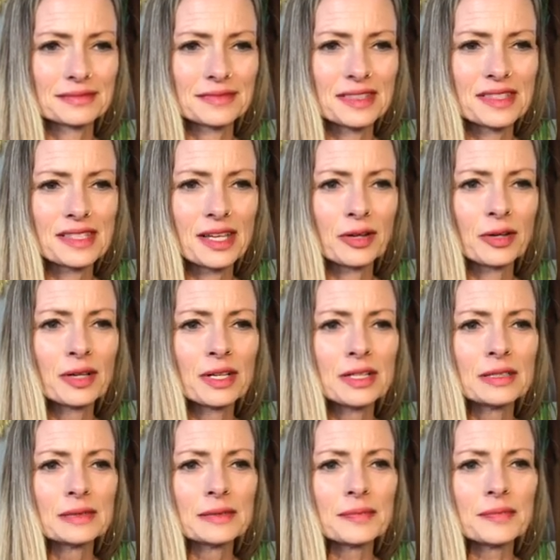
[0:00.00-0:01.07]
And so
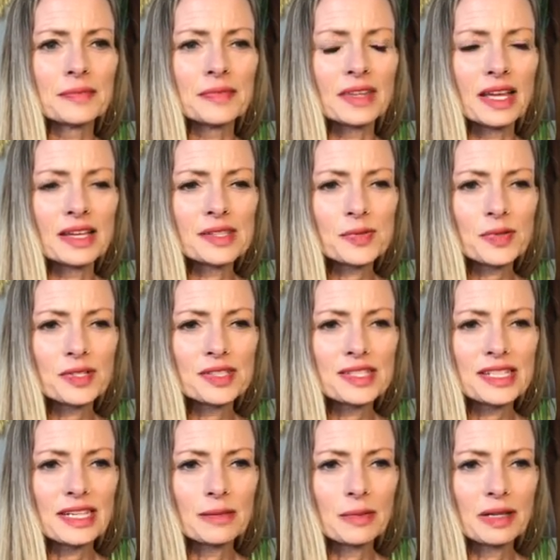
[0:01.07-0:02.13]
as we're
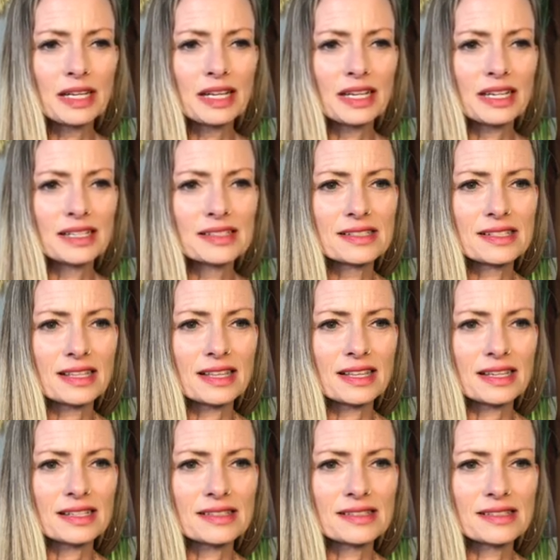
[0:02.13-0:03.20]
deepening into
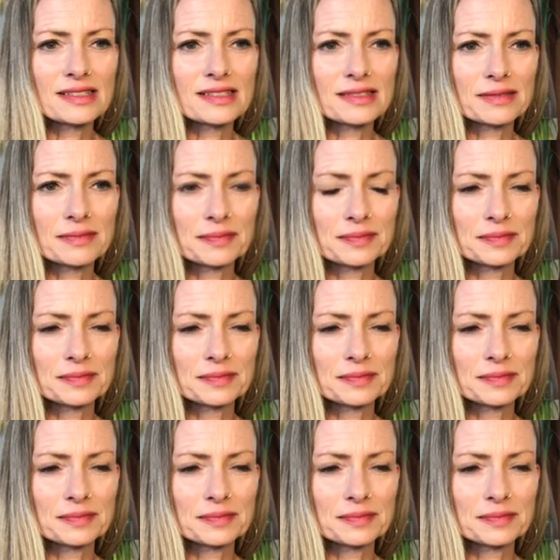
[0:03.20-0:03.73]
this